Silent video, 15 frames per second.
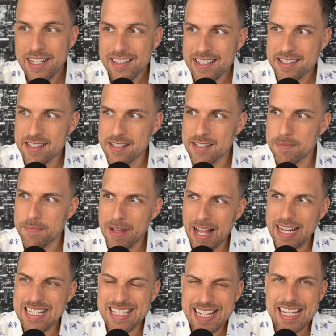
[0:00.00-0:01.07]
This is
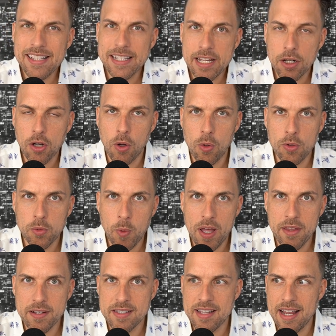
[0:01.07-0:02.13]
ideally a cold
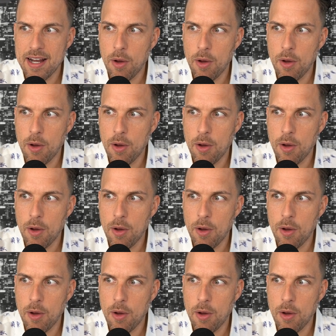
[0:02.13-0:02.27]
weather scent.